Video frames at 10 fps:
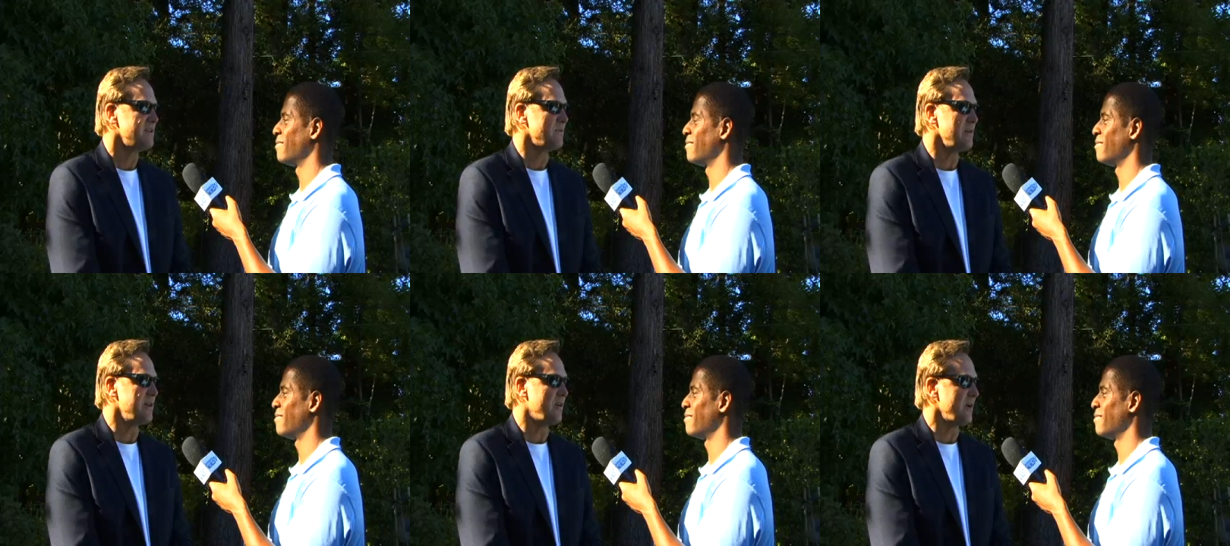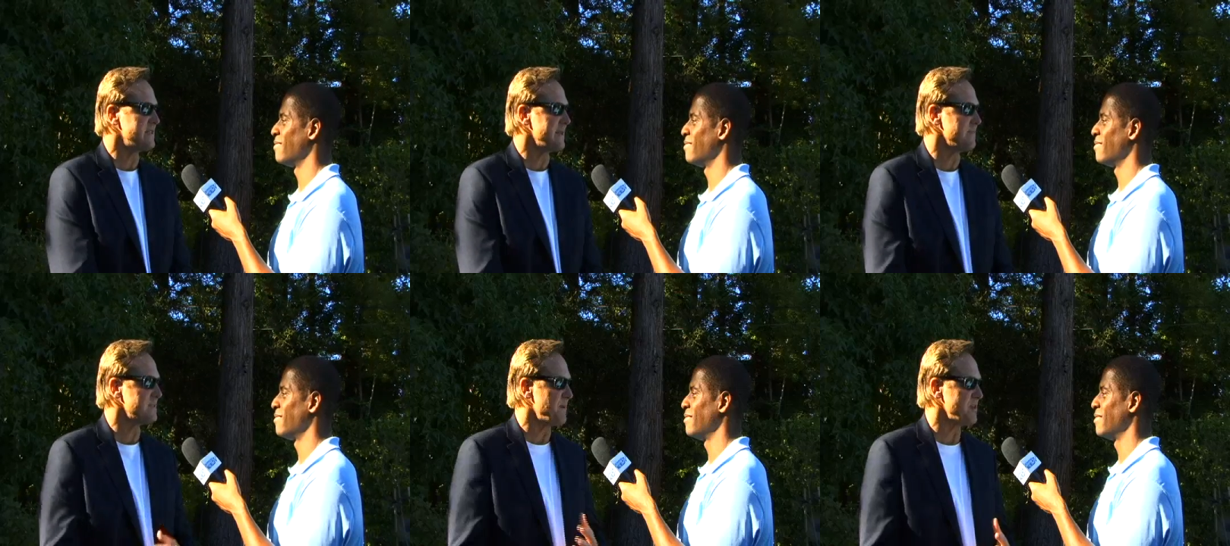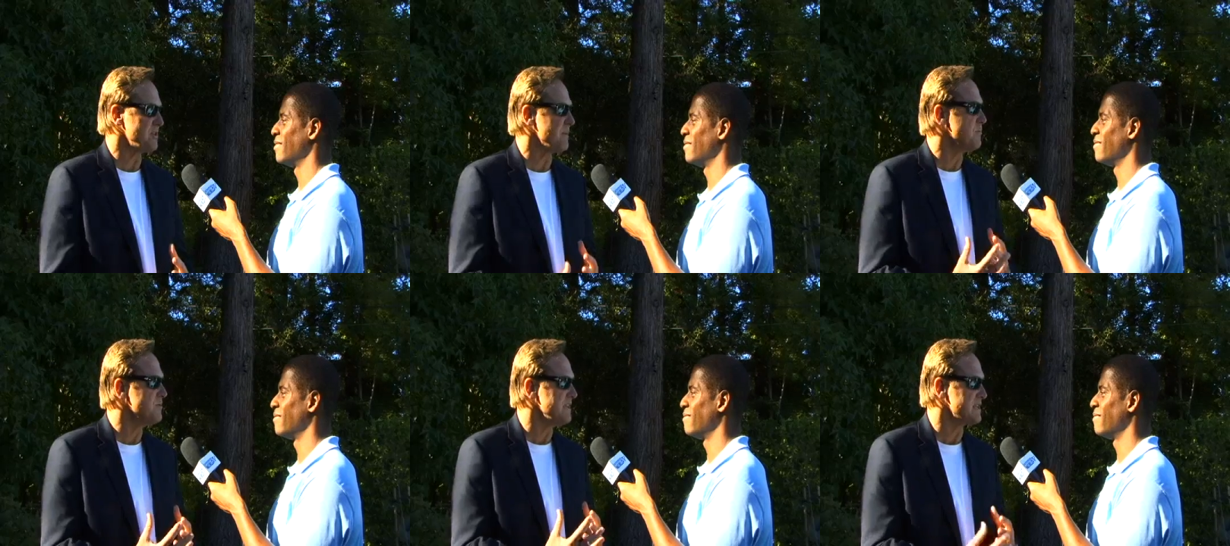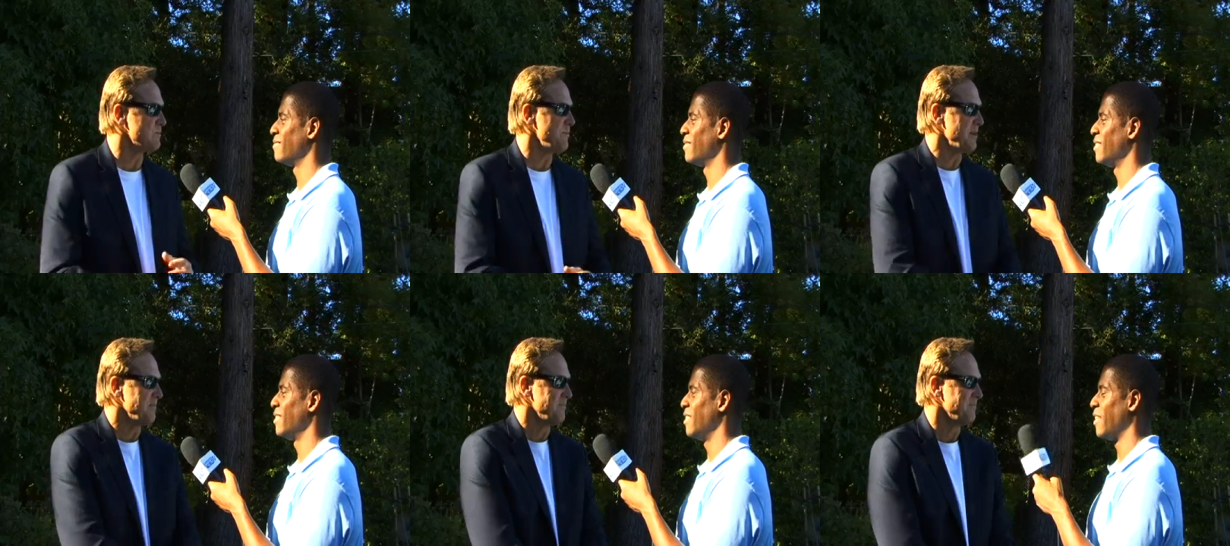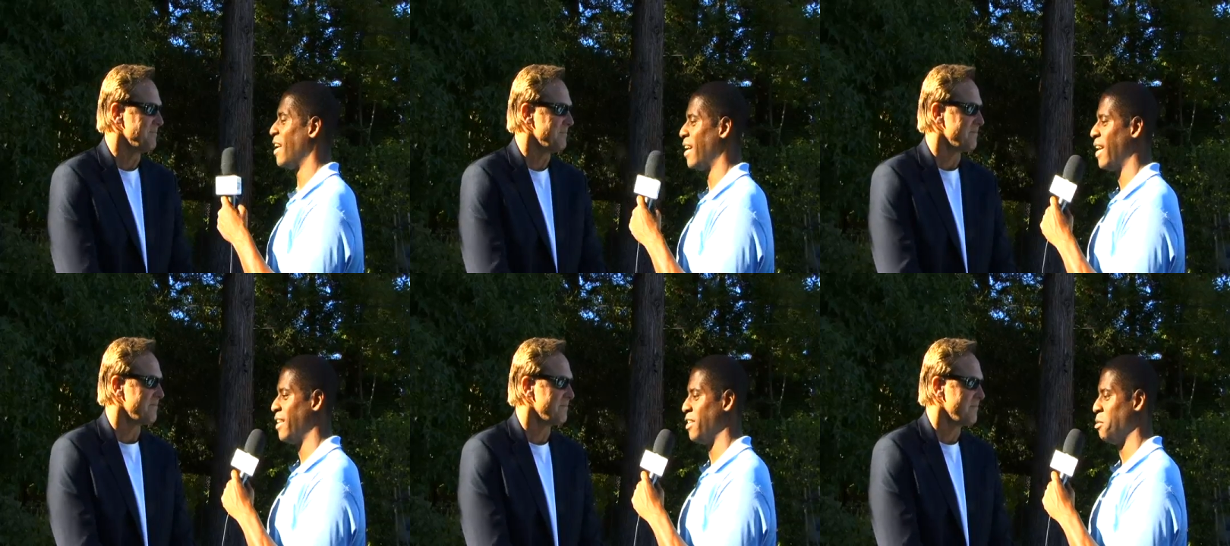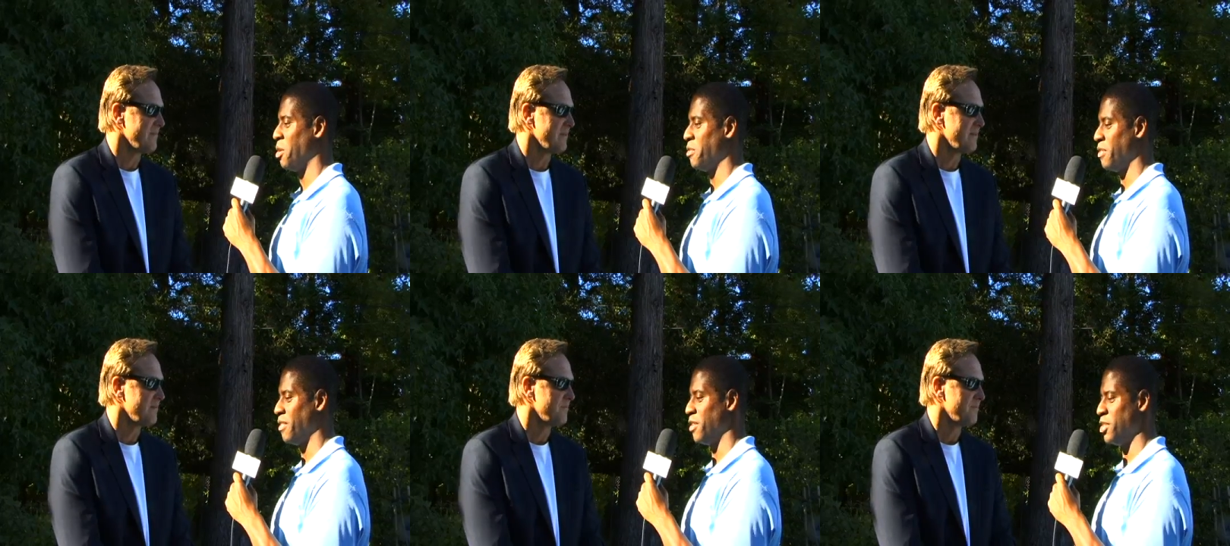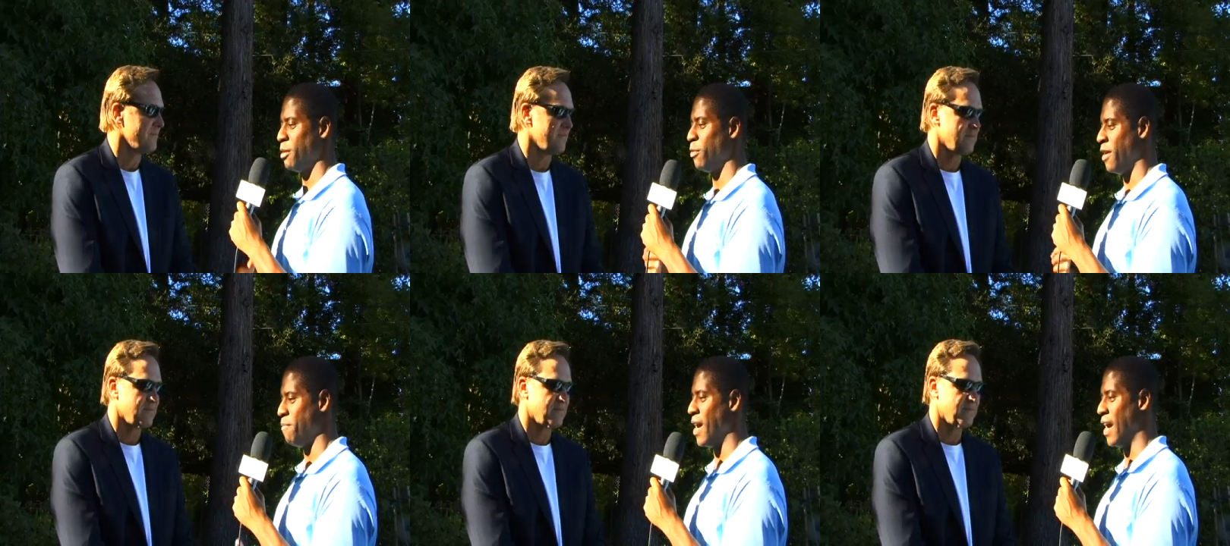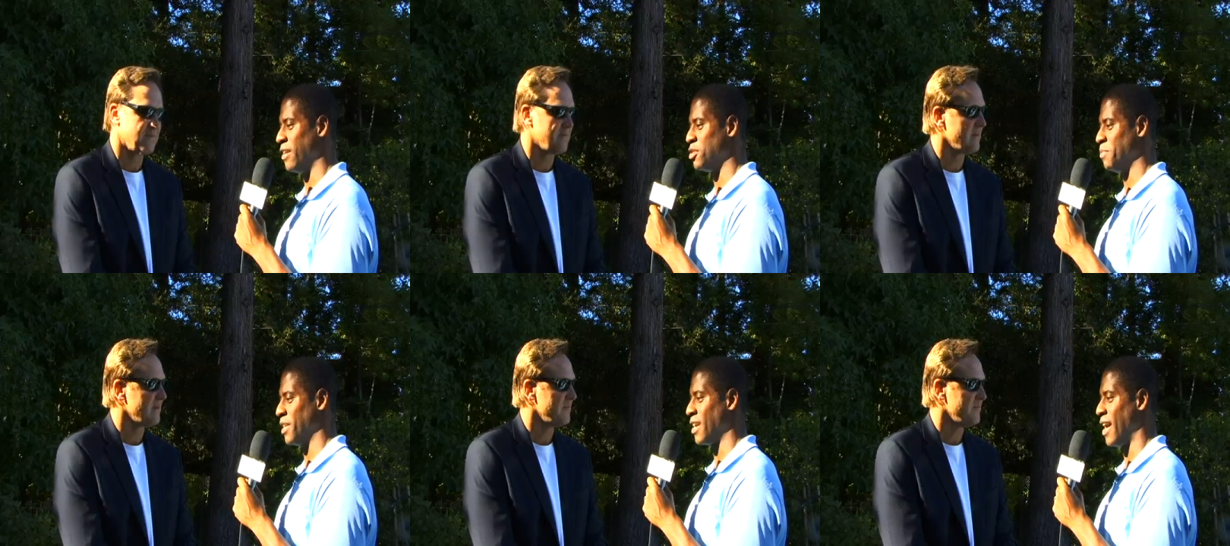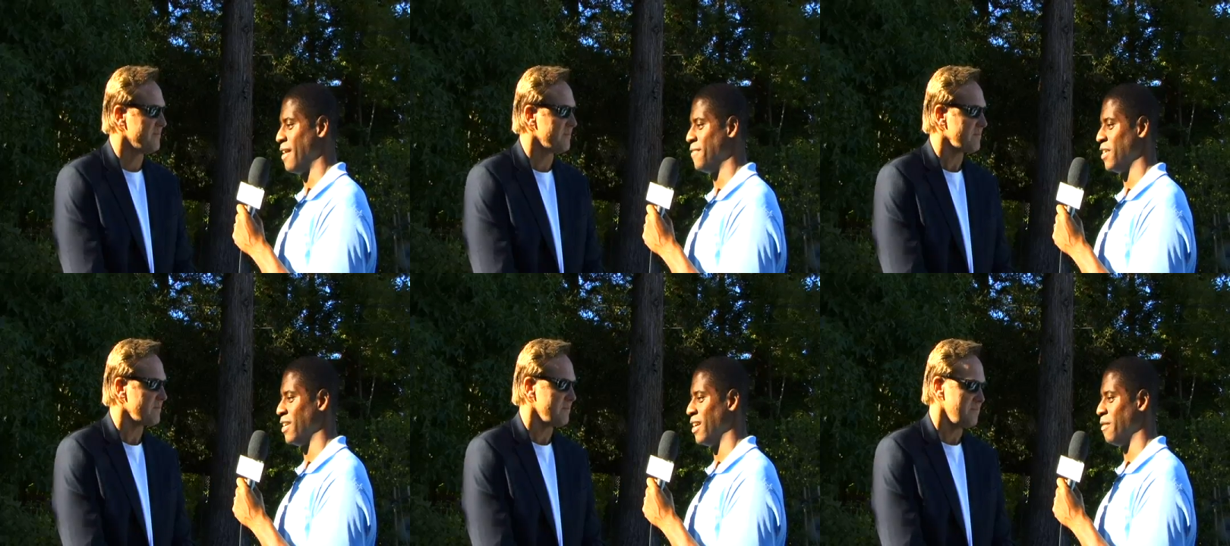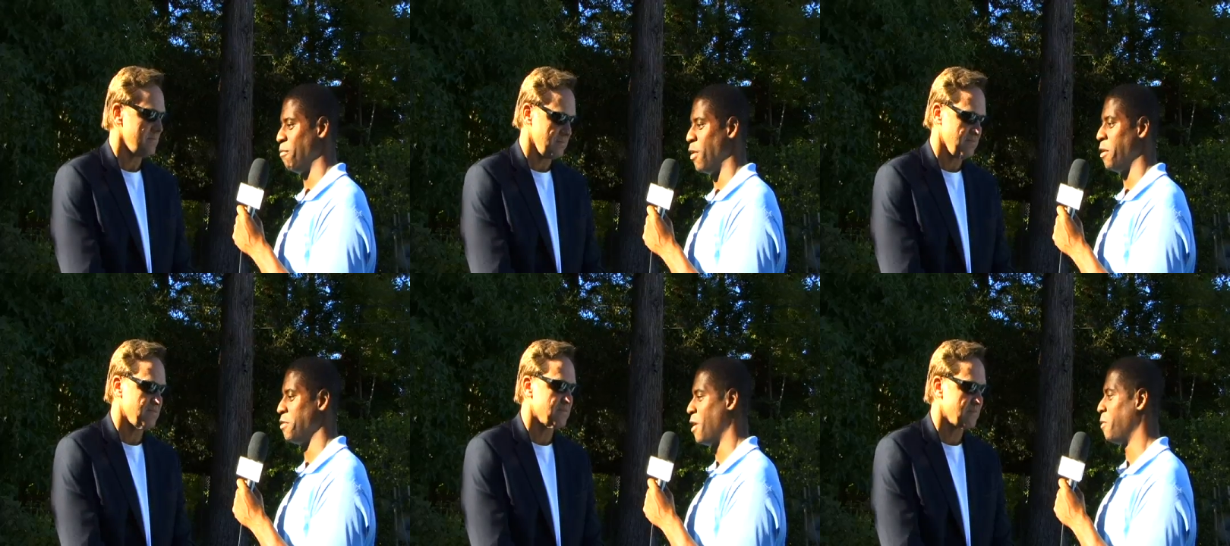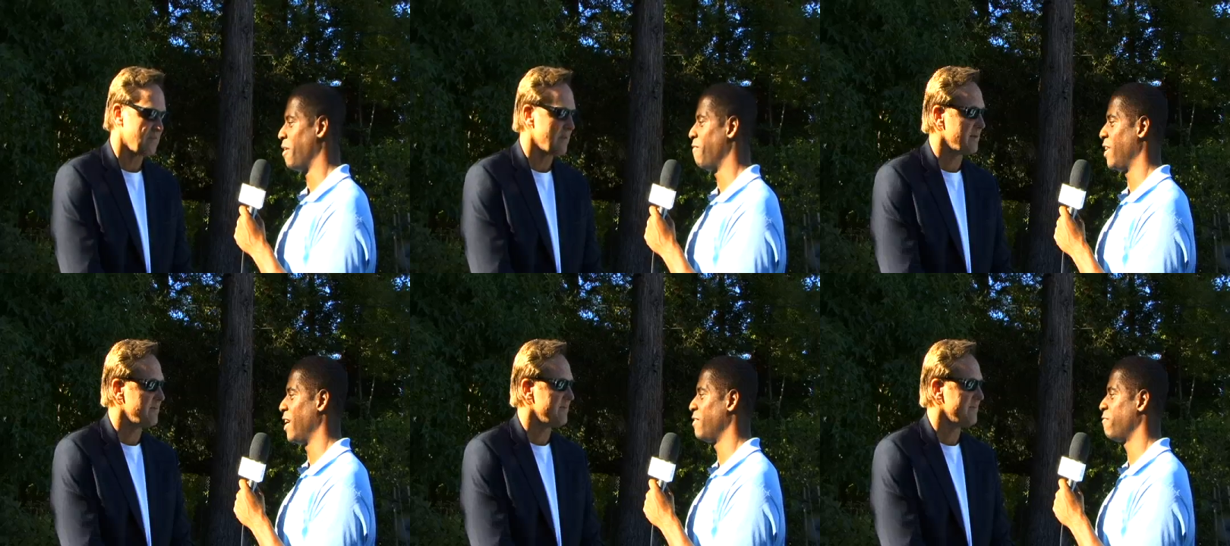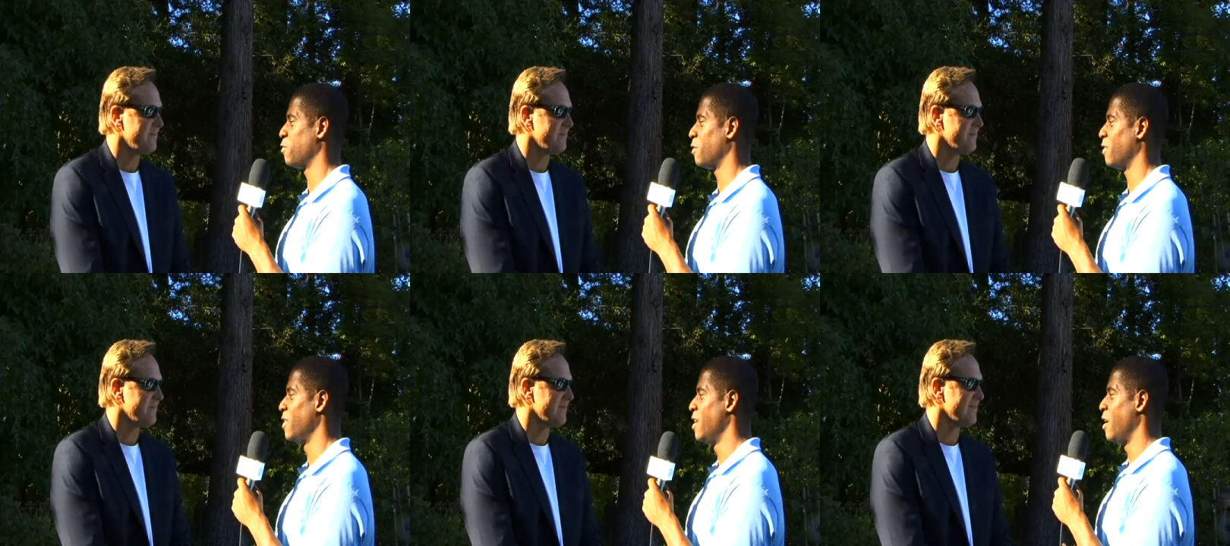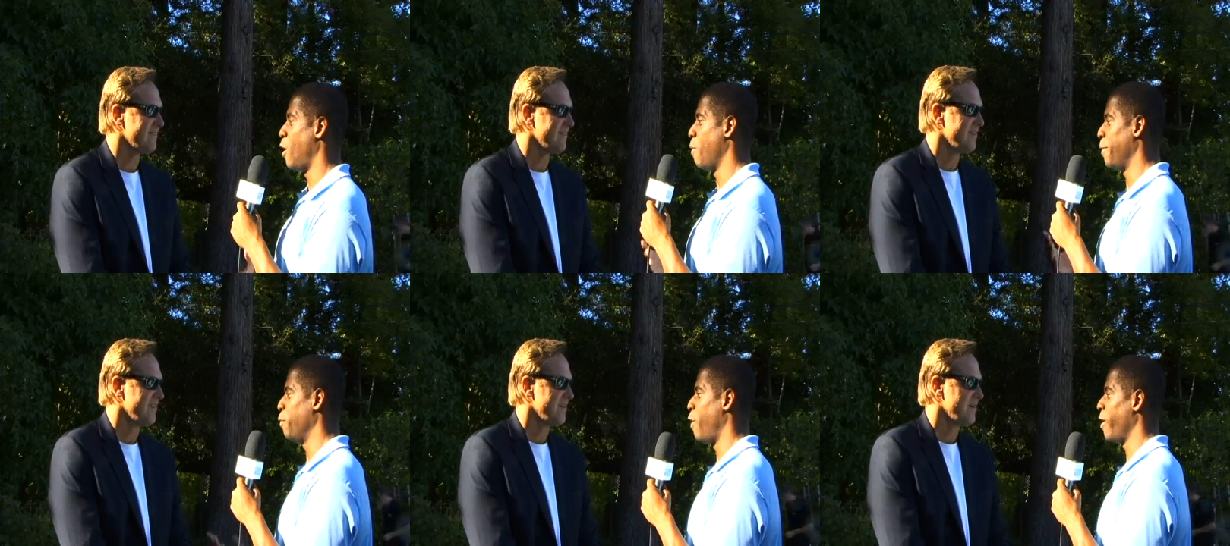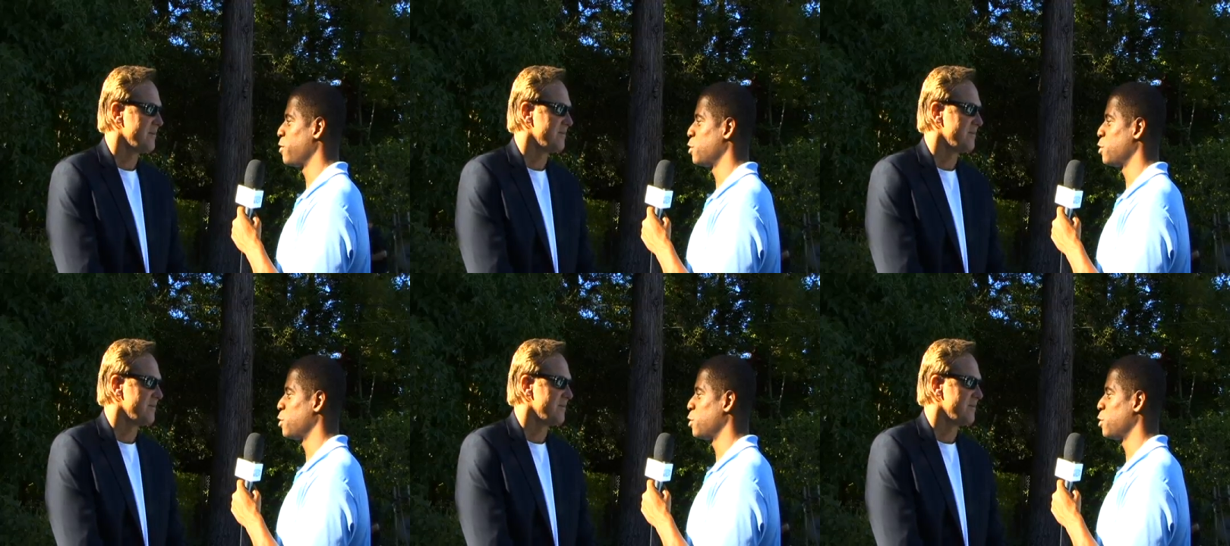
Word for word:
Speaker 1: to really create something special in boutique swimming.
Speaker 2: Yeah, and you know, the Tiburon Mile has been kind of a, a well known event for open water